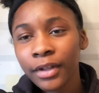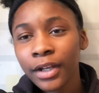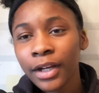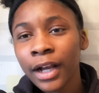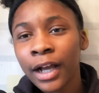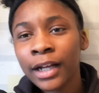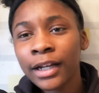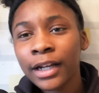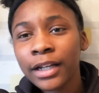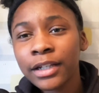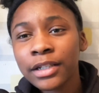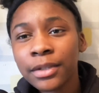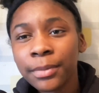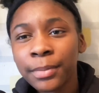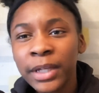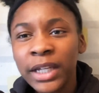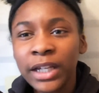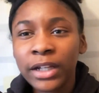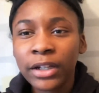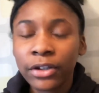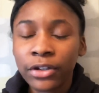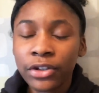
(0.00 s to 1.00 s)
I like to be
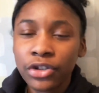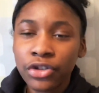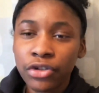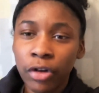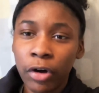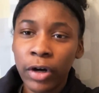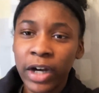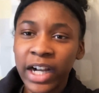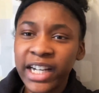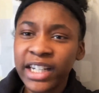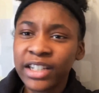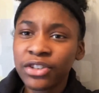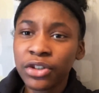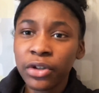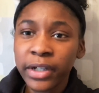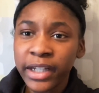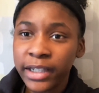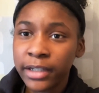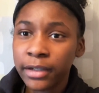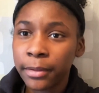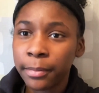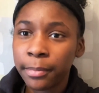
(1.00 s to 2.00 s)
in control, and not
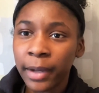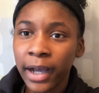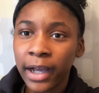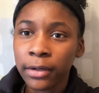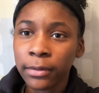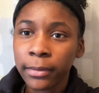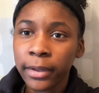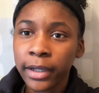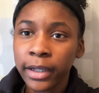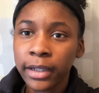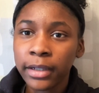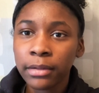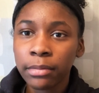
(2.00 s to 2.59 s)
in a bad way,